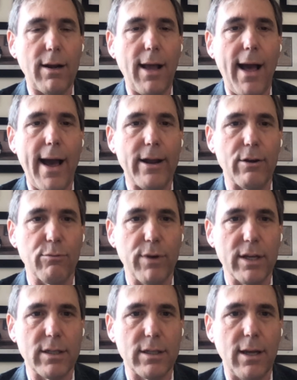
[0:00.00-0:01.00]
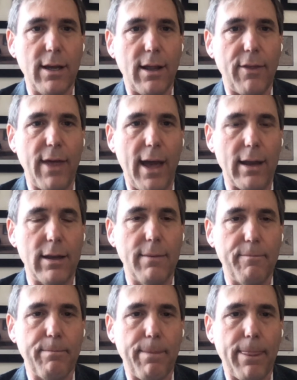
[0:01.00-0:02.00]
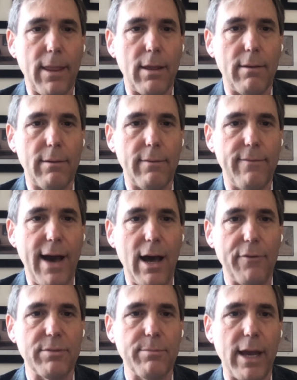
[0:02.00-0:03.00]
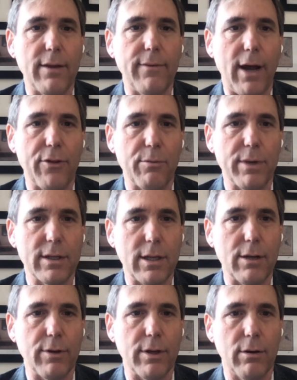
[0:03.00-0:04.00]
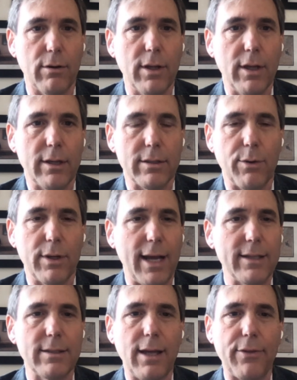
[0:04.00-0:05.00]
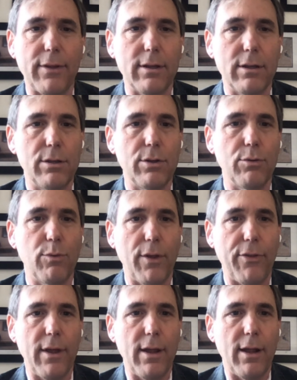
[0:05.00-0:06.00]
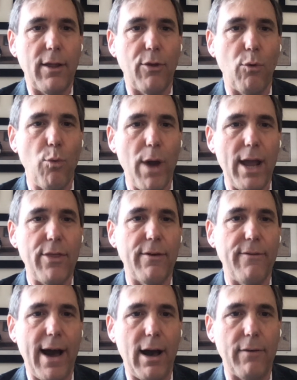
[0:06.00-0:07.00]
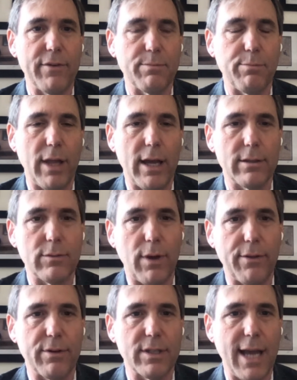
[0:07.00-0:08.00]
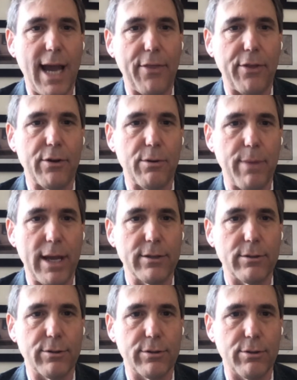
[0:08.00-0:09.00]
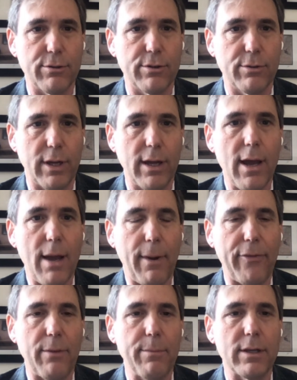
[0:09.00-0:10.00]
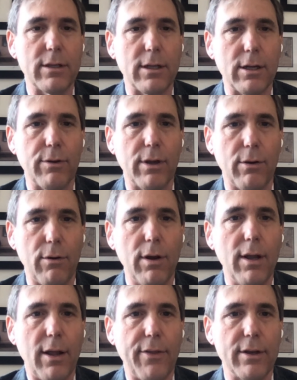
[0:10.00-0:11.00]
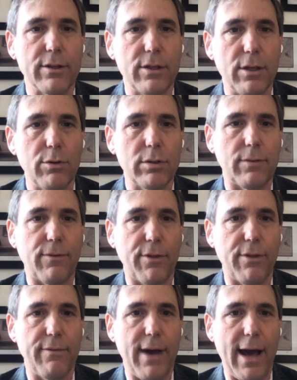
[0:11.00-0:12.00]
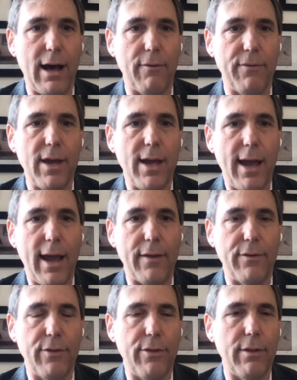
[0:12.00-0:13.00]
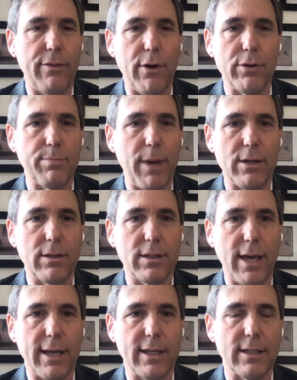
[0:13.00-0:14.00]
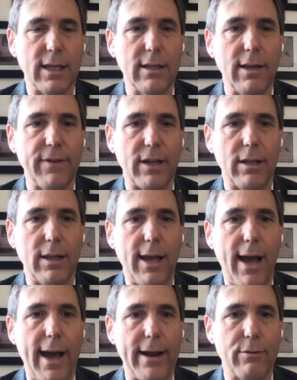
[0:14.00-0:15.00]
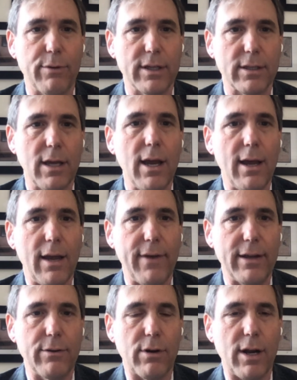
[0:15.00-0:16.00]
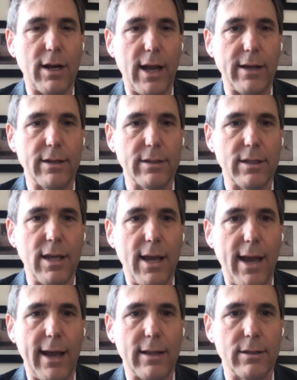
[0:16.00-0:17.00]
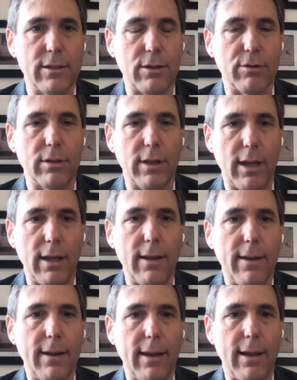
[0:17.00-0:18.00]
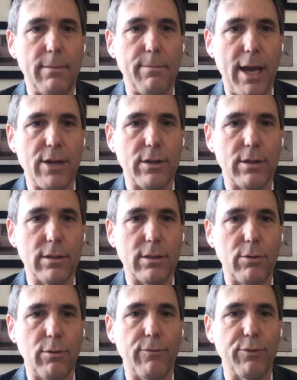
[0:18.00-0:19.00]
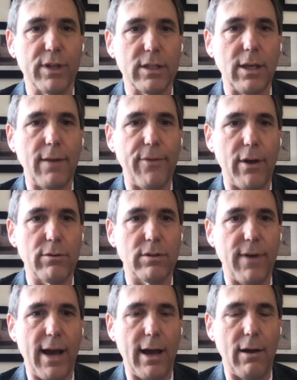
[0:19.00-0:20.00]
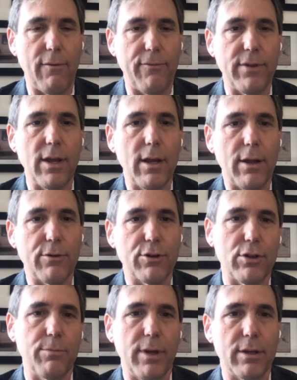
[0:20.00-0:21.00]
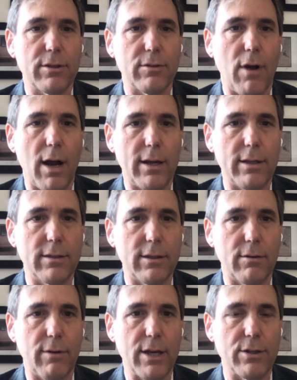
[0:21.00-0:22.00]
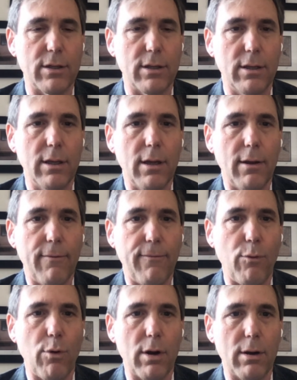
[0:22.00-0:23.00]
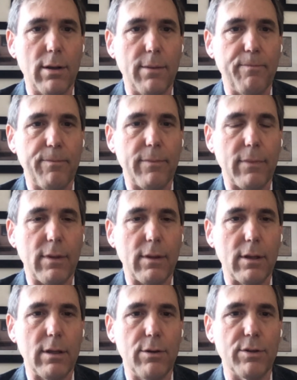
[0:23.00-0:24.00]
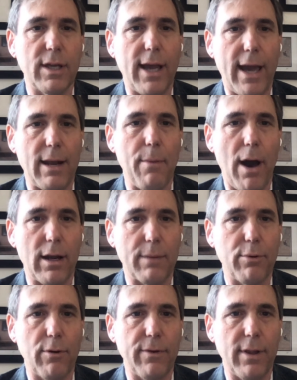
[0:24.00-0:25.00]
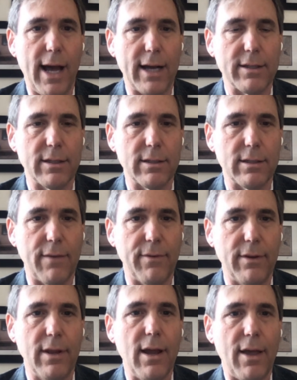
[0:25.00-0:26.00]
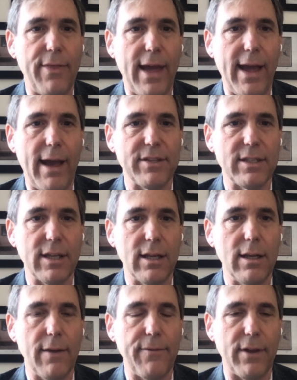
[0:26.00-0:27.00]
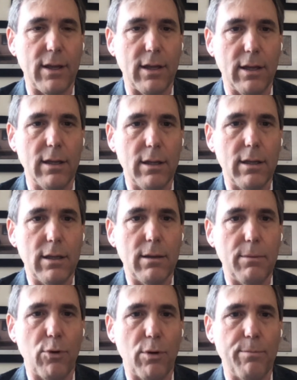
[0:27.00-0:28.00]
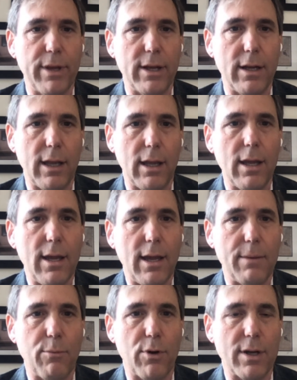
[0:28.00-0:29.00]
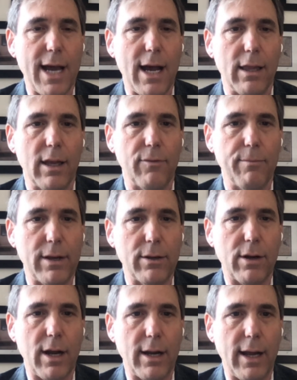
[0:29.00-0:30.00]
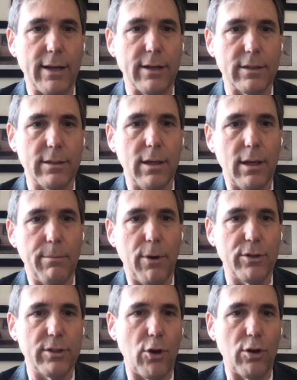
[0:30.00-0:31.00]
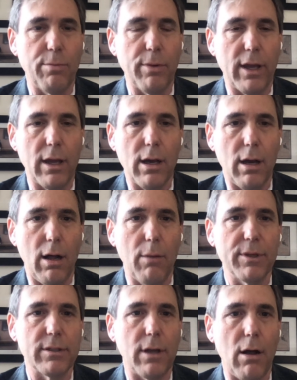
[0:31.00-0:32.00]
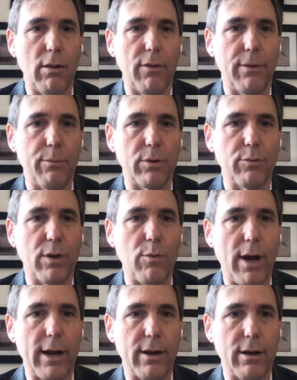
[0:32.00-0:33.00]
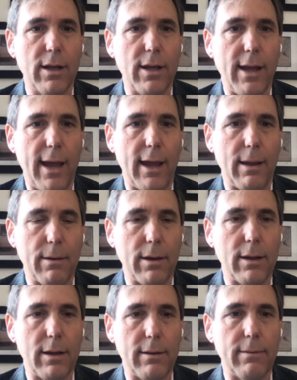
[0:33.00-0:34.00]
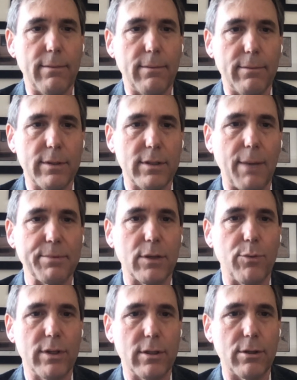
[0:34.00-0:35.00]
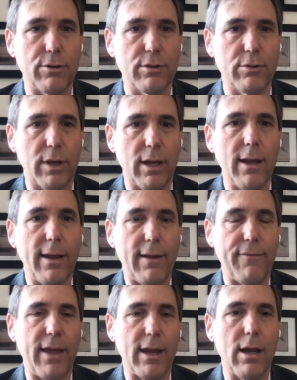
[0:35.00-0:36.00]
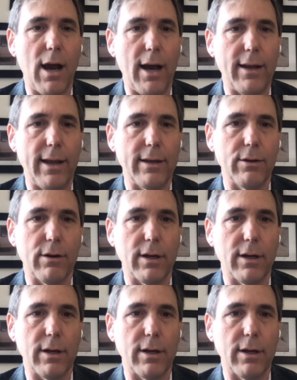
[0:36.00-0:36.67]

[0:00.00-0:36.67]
are at higher risk than valves made of other material. So it has nothing to do with the way the valve is placed, whether it's catheter-based or surgery, but the material that is used for the valve. And those patients had a significantly higher risk of endocarditis. And certainly in patients who have received those valves, there should be a strong consideration for using antibiotic prophylaxis, given they have significant morbidity and mortality from endocarditis. Most notably, almost all of them would require a subsequent surgery if they got